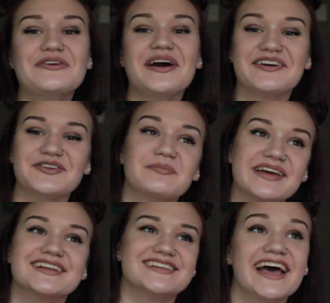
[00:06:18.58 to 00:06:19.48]
you ever
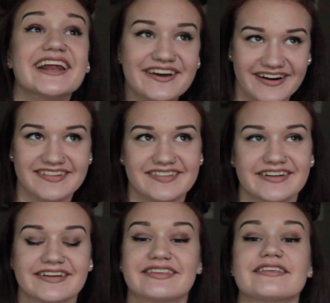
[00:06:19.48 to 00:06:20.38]
been to any
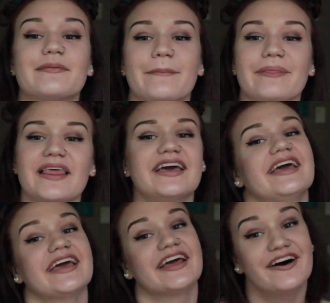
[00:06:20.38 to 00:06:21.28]
concerts?
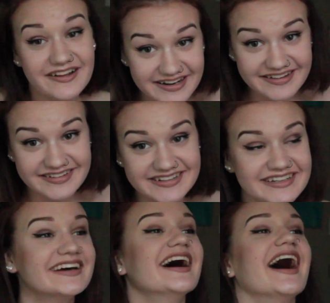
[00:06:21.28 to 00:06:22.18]
In all
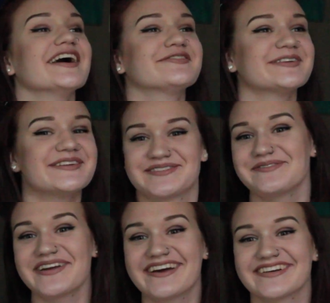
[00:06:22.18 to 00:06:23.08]
honesty, I've been to
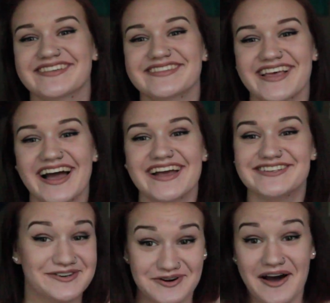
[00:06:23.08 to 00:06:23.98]
so many concerts I
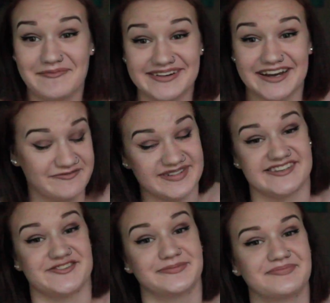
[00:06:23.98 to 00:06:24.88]
don't know how many I've been
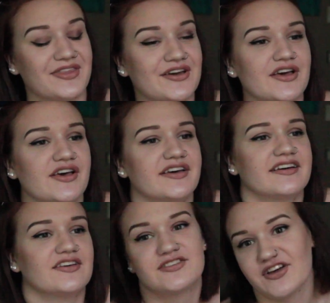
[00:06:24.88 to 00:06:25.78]
to.
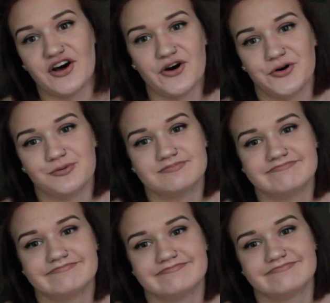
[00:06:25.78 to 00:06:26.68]
So
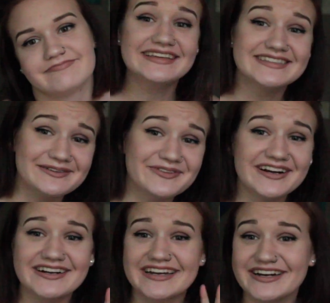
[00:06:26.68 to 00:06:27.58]

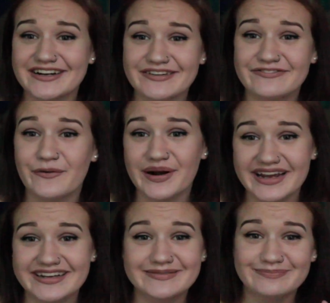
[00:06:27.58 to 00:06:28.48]
somewhere near
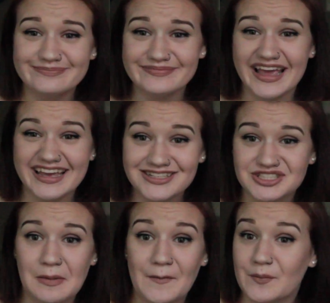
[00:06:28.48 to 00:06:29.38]

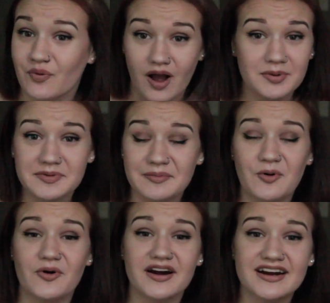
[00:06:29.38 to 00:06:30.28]
40-ish. Probably
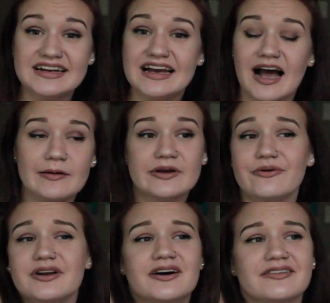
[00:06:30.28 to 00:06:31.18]
more. I've been
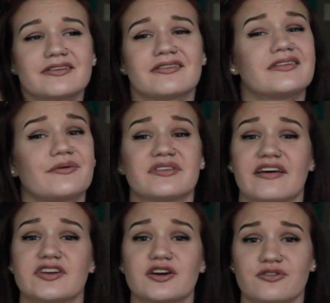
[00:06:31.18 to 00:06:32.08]
going to concerts since I was
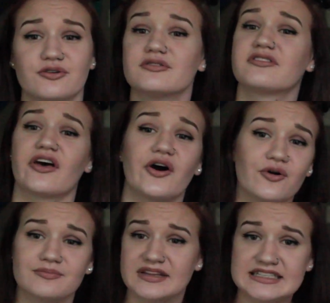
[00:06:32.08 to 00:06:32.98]
7 years old,
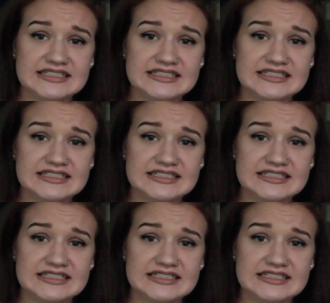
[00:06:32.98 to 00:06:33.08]
so